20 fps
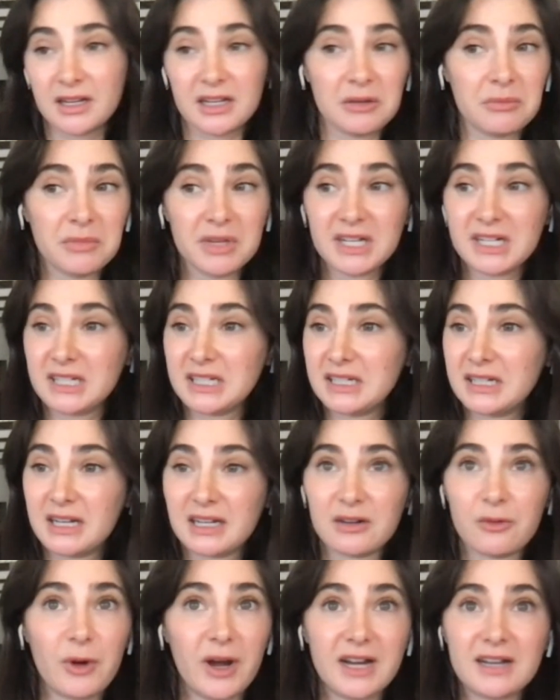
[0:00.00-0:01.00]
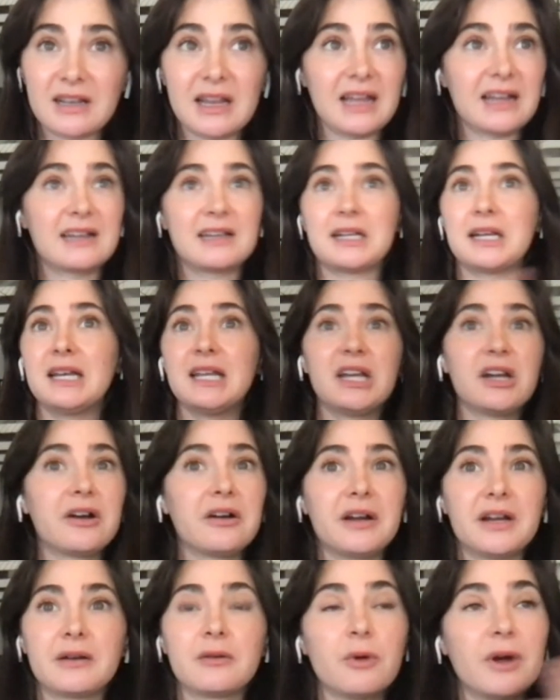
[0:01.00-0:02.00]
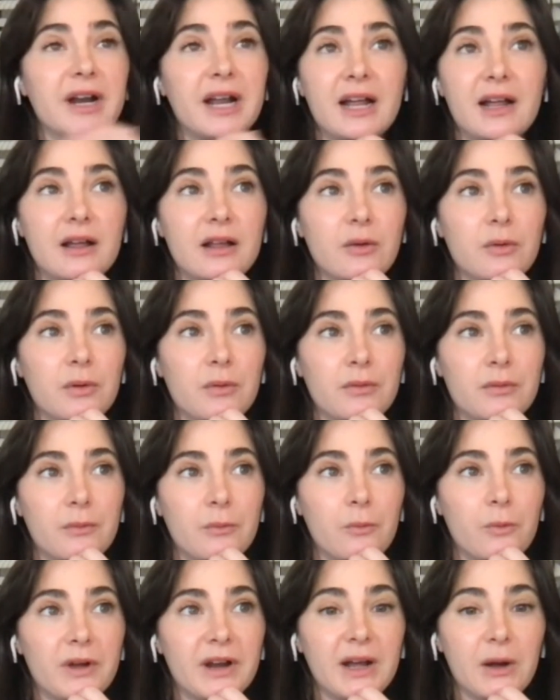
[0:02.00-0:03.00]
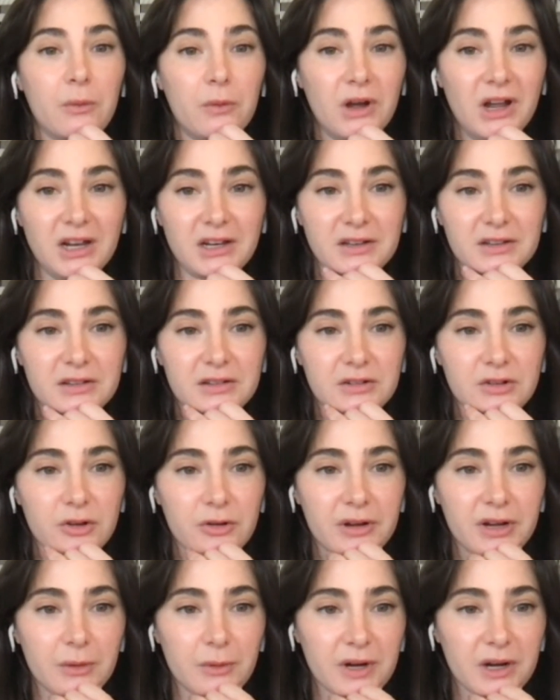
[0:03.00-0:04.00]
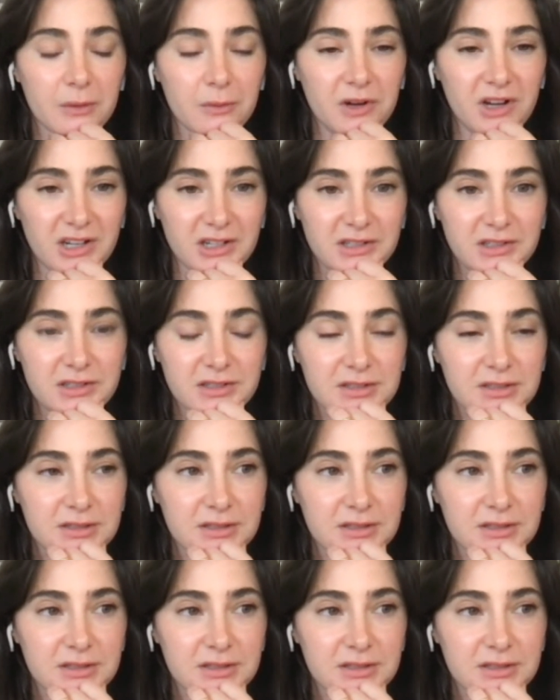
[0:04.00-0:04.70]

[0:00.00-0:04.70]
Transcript: committed and quite like clear in what I what I want, knowing what I want.